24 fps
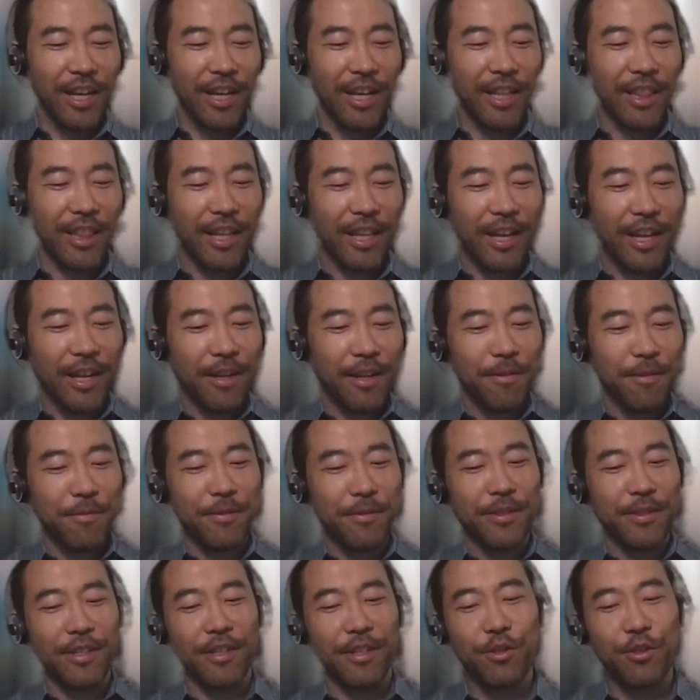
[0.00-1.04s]
A lot of
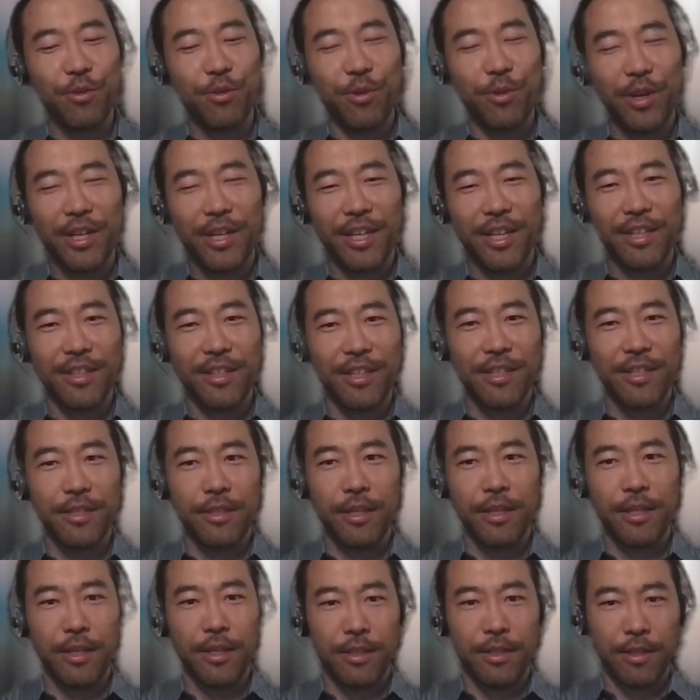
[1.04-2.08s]
the trading these
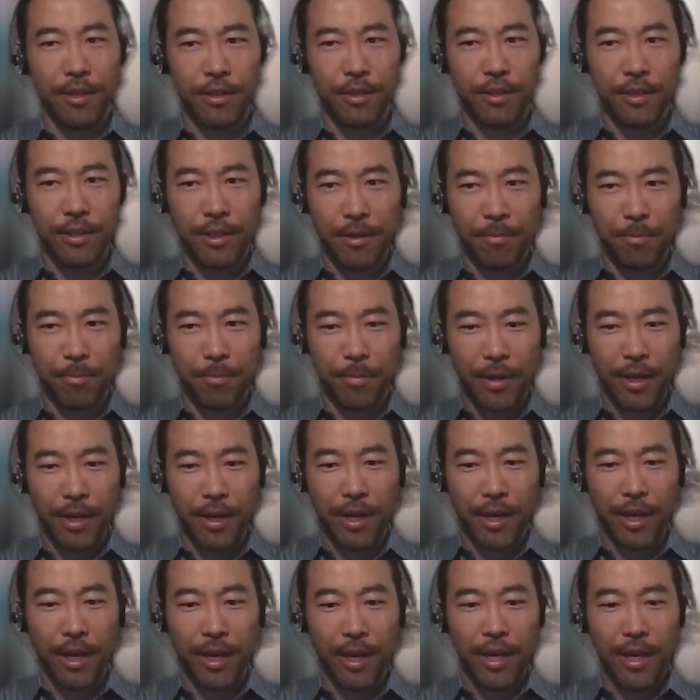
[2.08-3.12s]
days are done
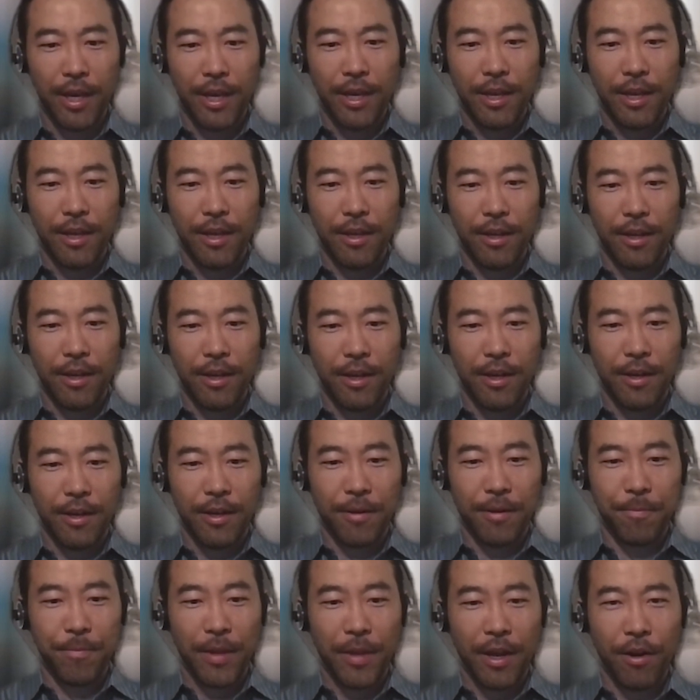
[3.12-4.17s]
by
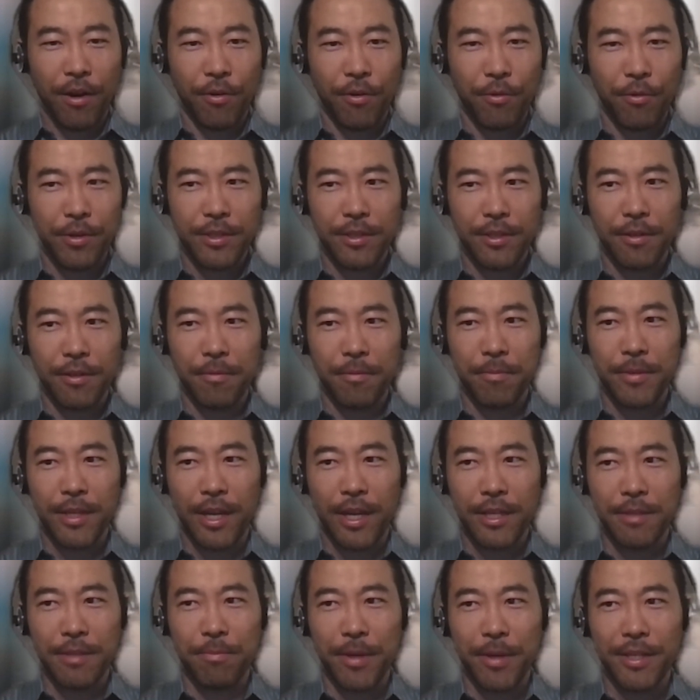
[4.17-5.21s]
algorithms
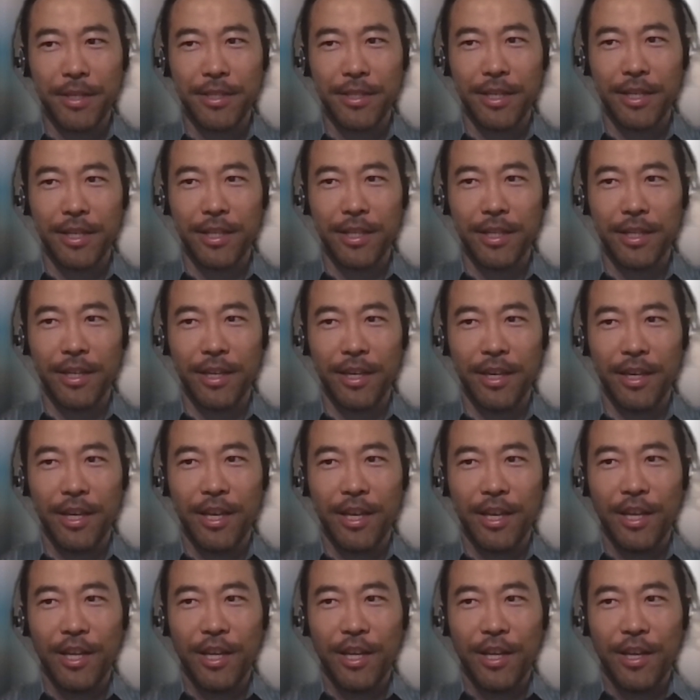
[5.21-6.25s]
that's basically
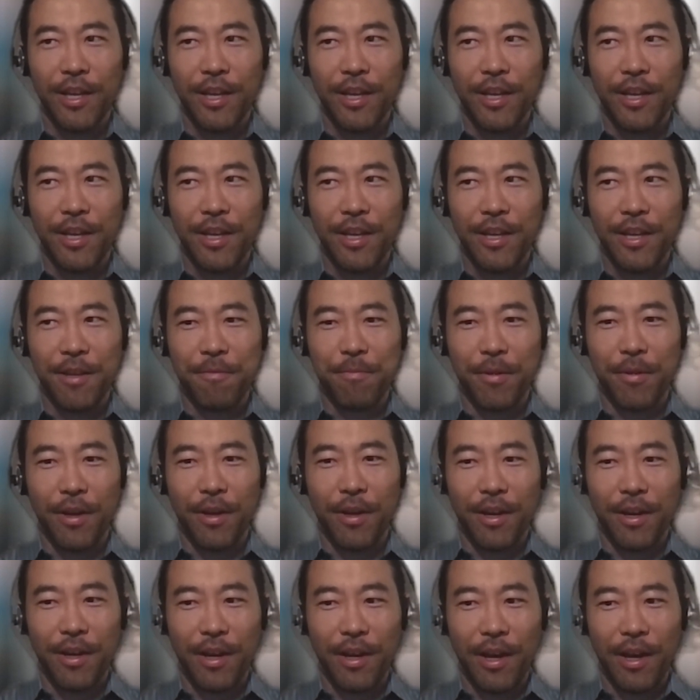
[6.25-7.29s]

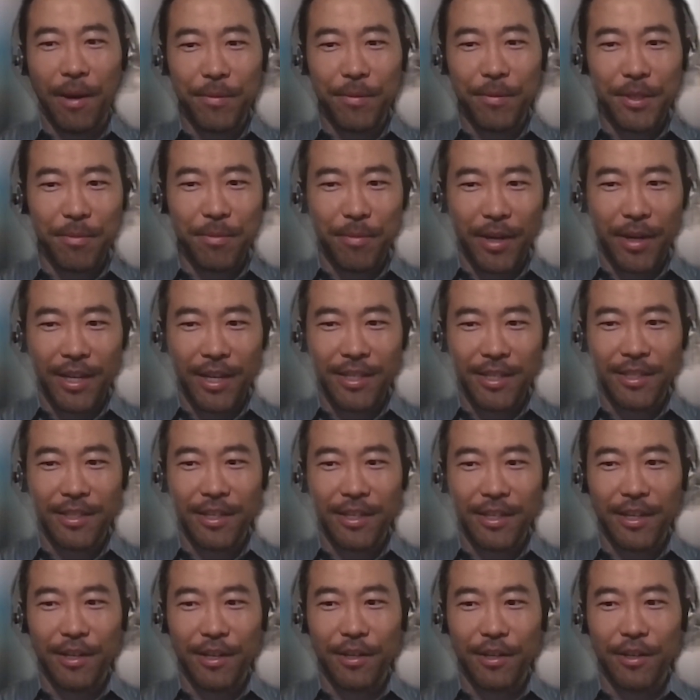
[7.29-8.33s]
optimize
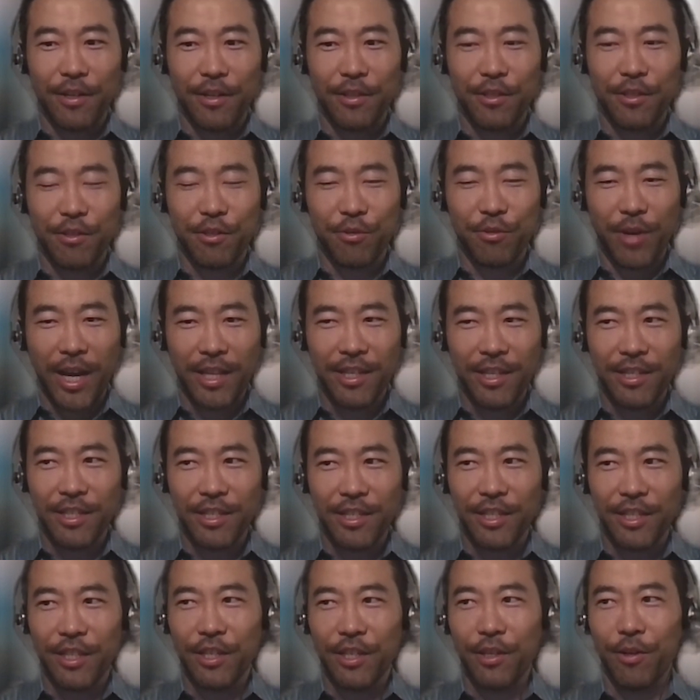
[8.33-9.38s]
their
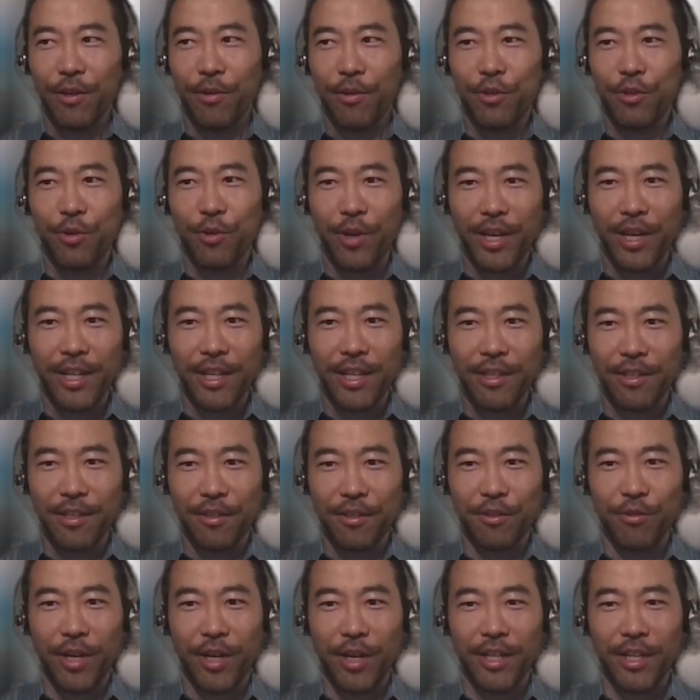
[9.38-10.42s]
strategy or trading their
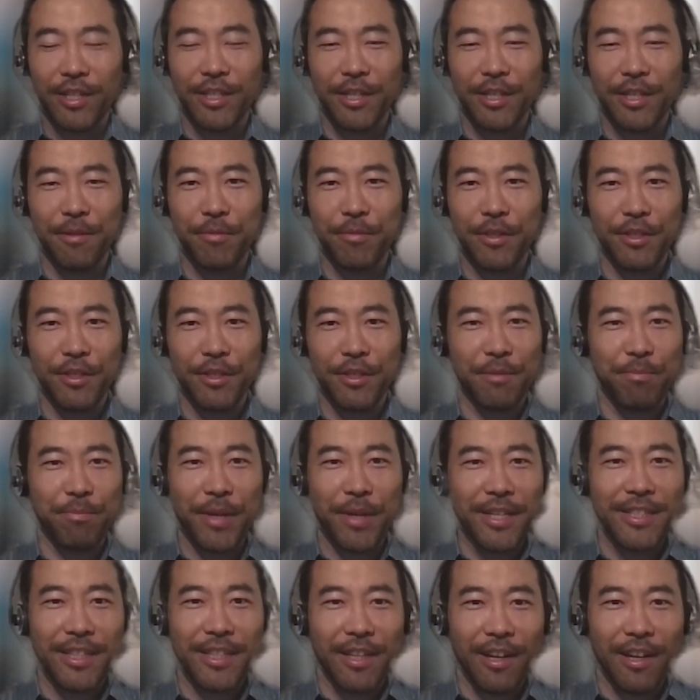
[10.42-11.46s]
strategy just
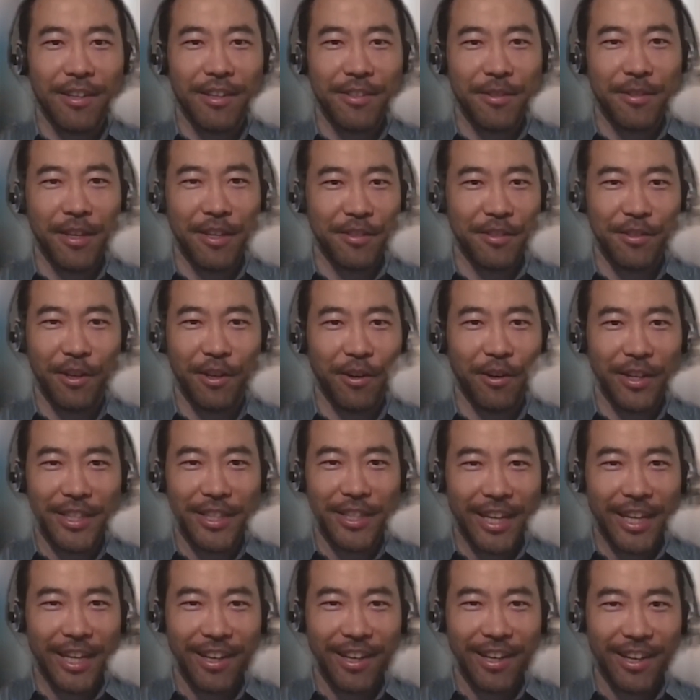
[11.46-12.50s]
based on historic
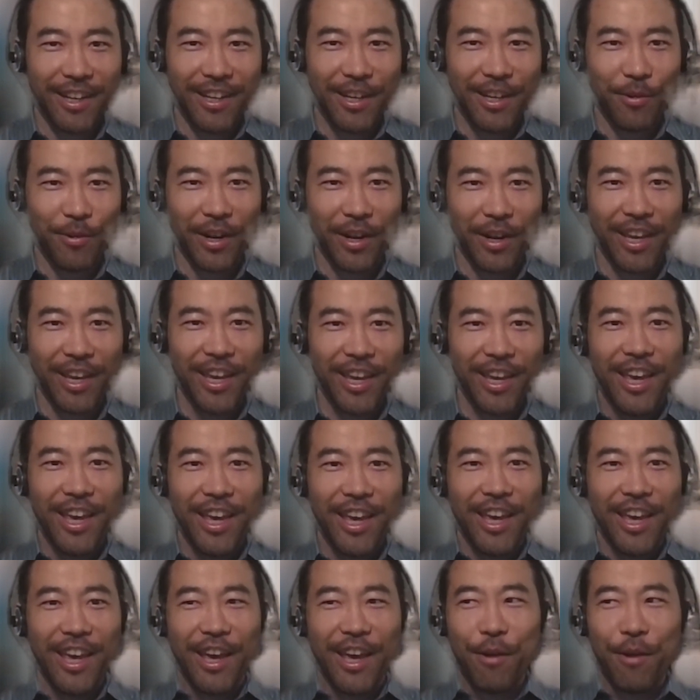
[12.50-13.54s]
data, right?
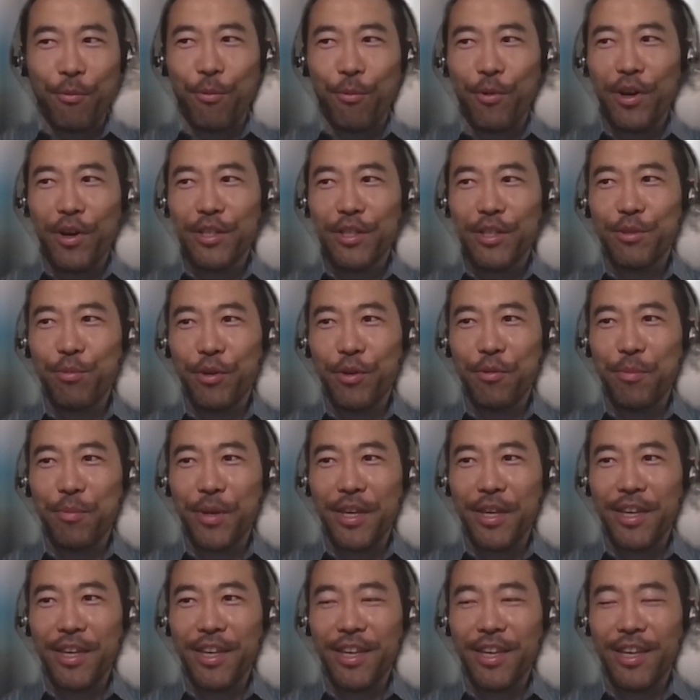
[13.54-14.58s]
What will
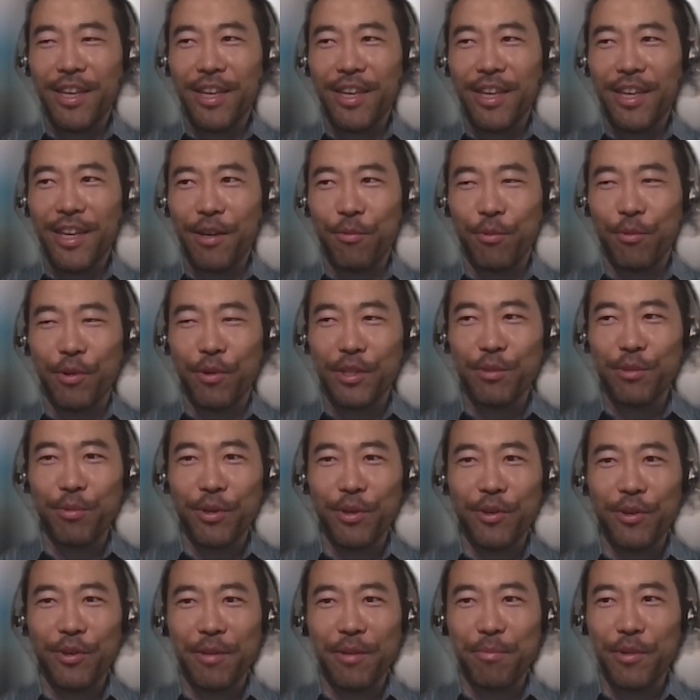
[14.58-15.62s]

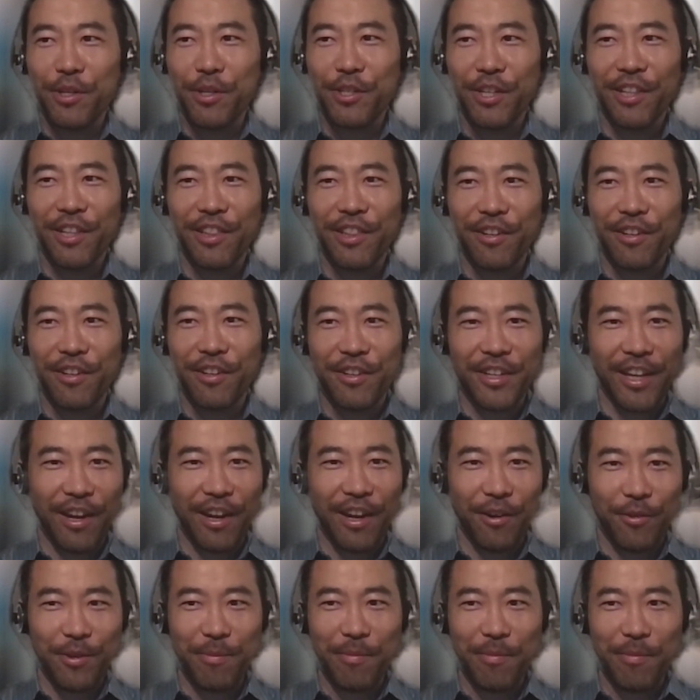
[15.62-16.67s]
a machine learning
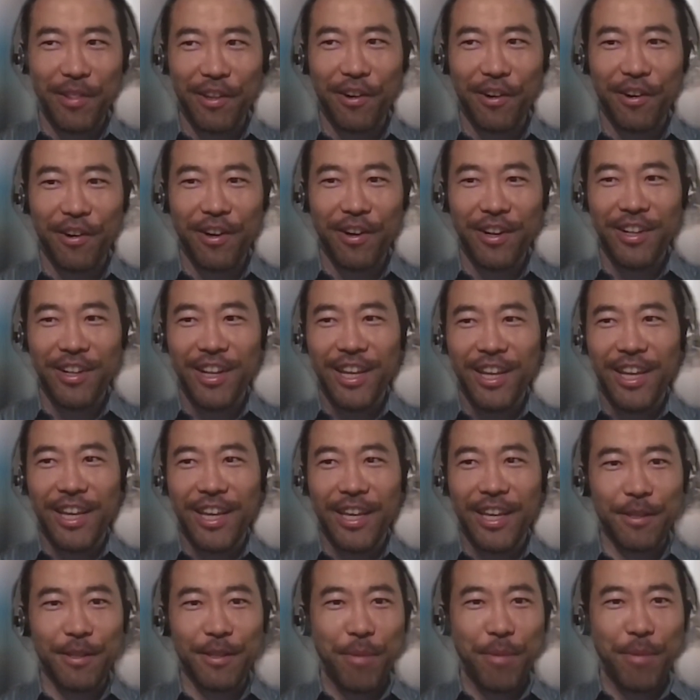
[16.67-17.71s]
algorithm learn
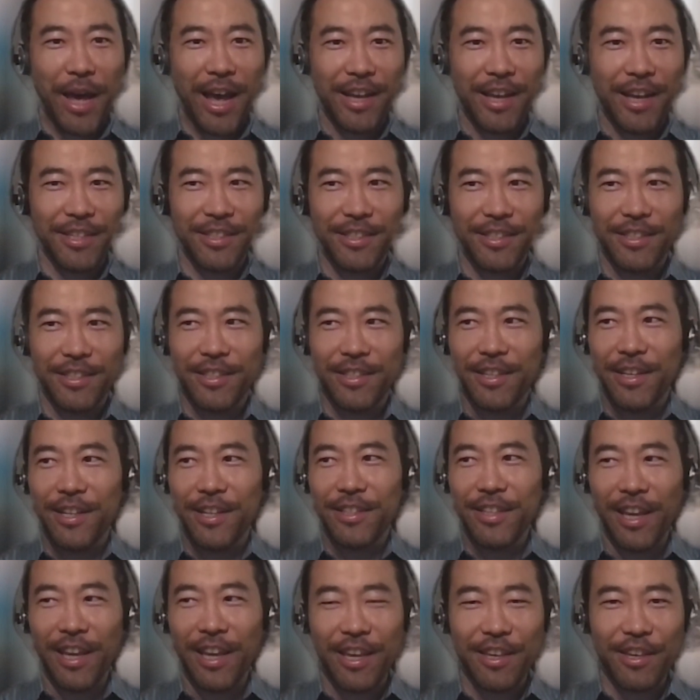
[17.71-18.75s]
in the past
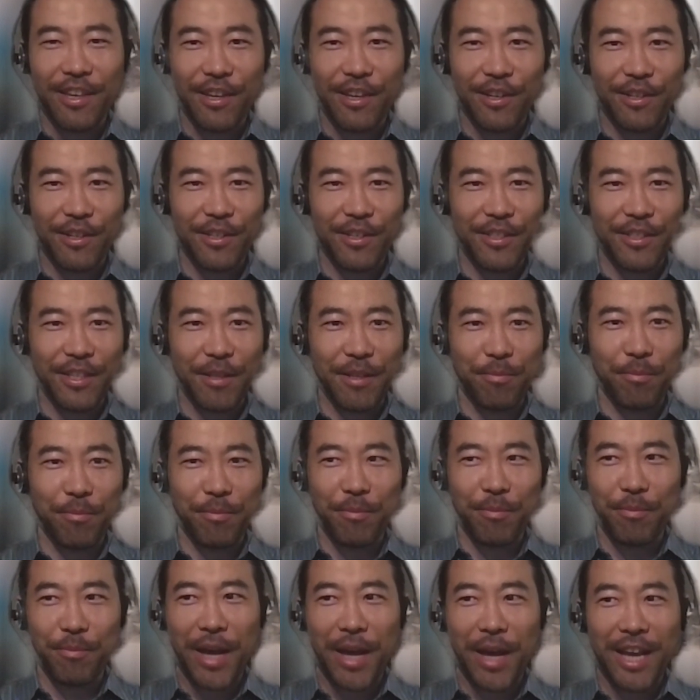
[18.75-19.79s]
10 years and
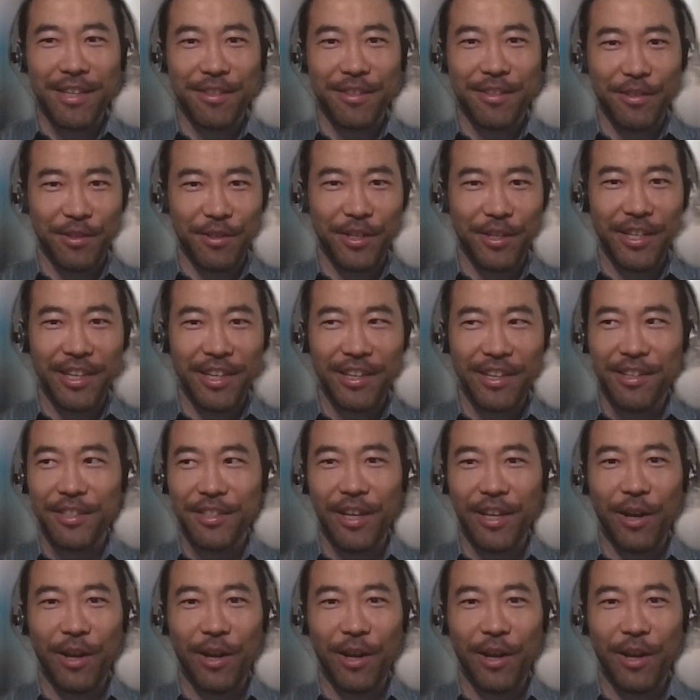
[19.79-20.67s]
past 30 years?